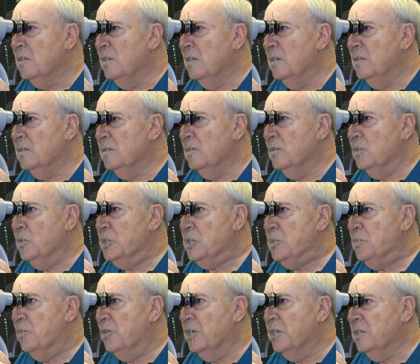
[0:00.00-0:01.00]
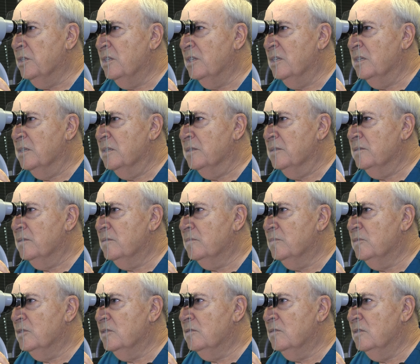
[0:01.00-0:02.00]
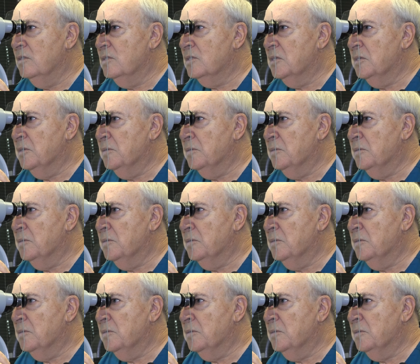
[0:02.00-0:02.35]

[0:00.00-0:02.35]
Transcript: I know it's a bright light, but just